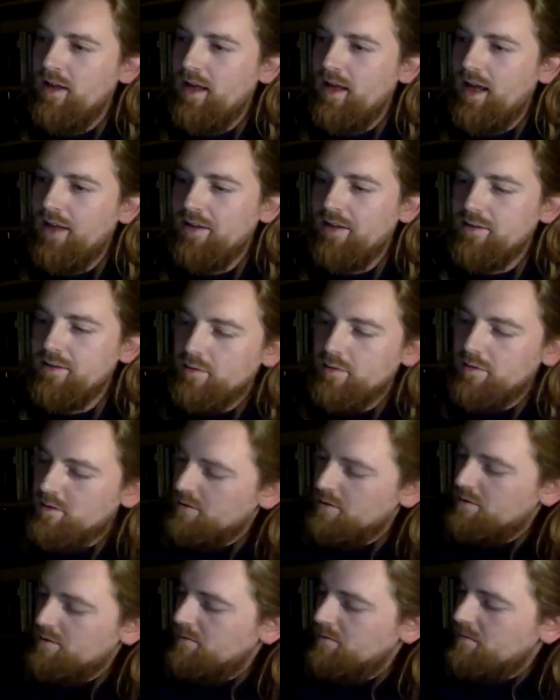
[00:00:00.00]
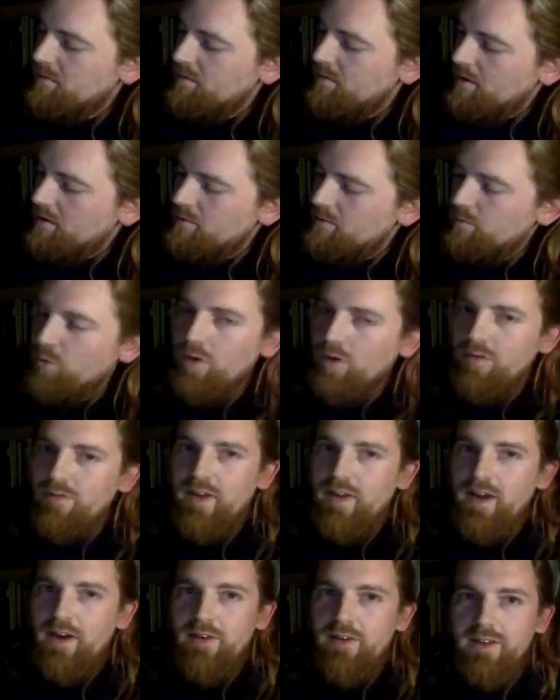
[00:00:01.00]
and there's up to some smaller
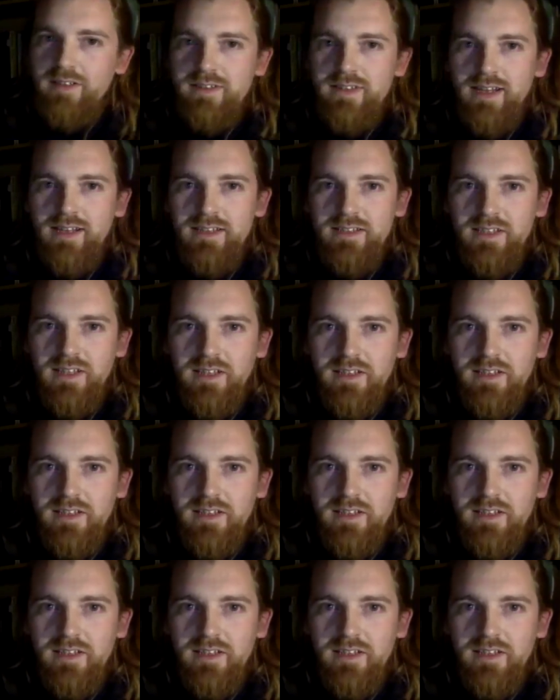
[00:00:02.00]
fairies dancing